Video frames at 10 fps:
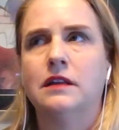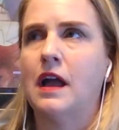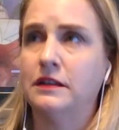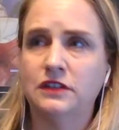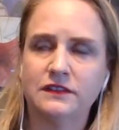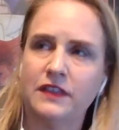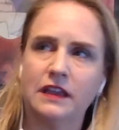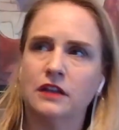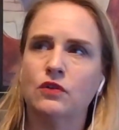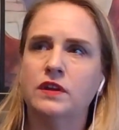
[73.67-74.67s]
I just
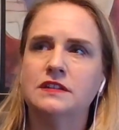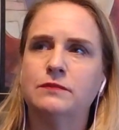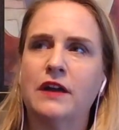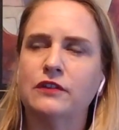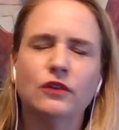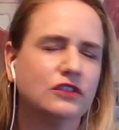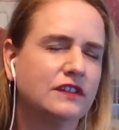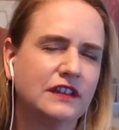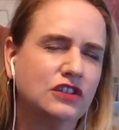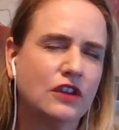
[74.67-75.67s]
think anointed by the Lord.
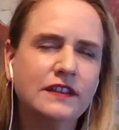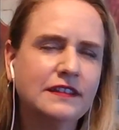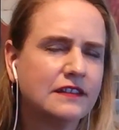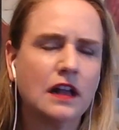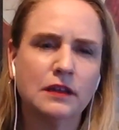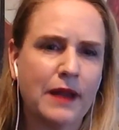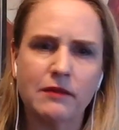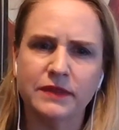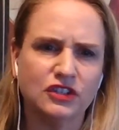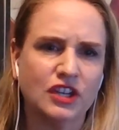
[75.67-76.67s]
She said, Jo, this is all
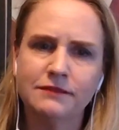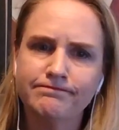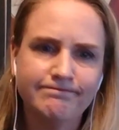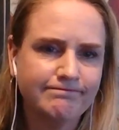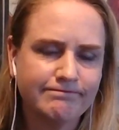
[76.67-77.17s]
about mission.